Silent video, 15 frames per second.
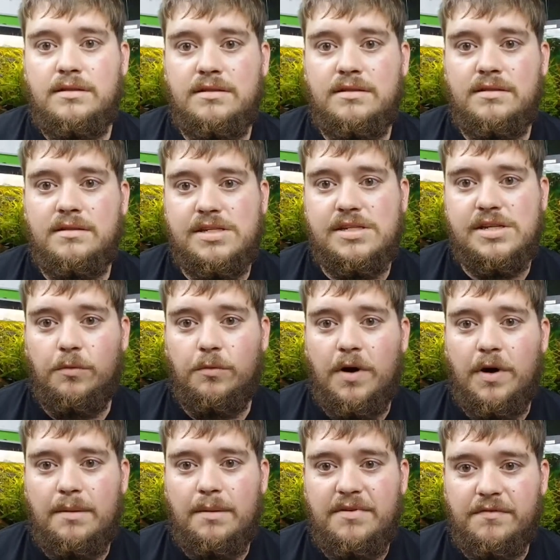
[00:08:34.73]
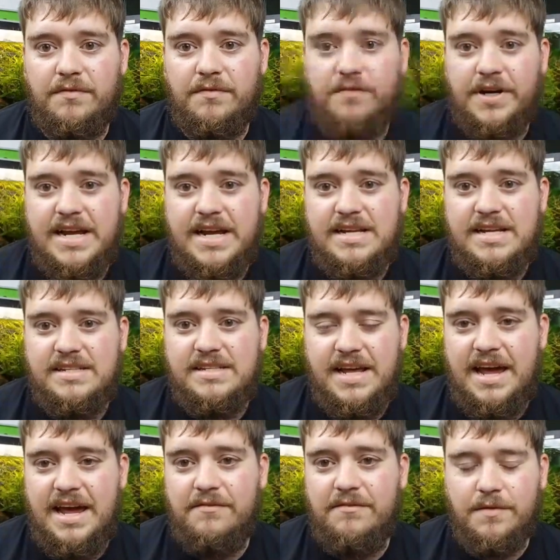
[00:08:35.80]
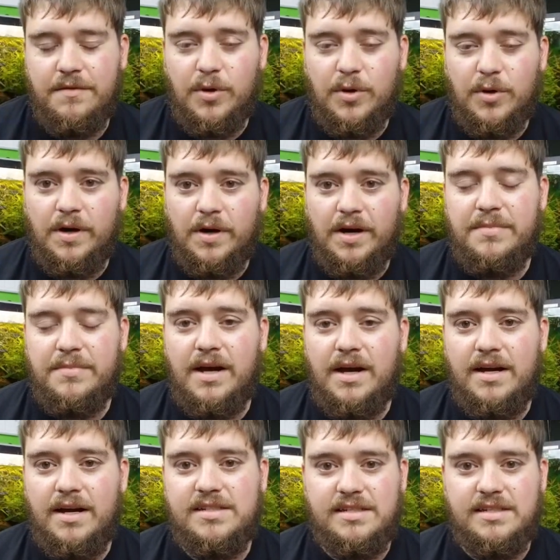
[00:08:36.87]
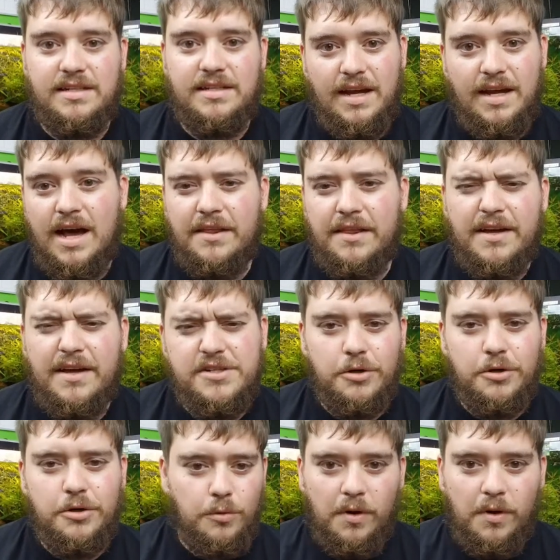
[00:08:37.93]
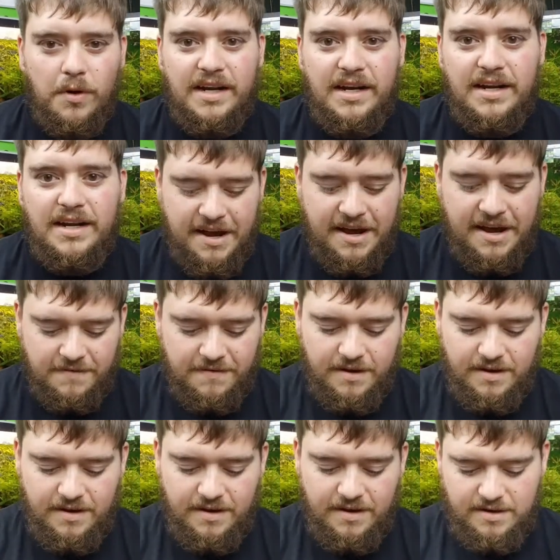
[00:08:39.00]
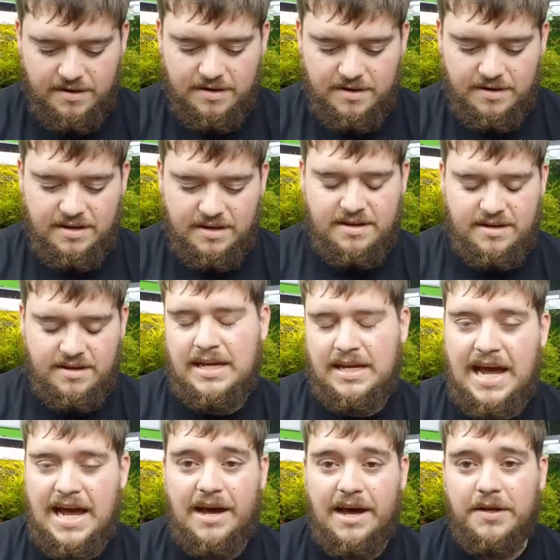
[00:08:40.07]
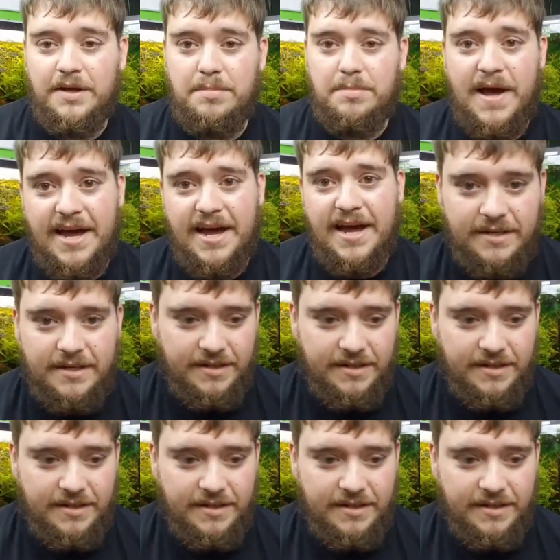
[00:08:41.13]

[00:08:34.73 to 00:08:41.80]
So Rob DeFreeze, Dave from Aquarium Thoughts. I thought you were working, Dave. Allie Patton,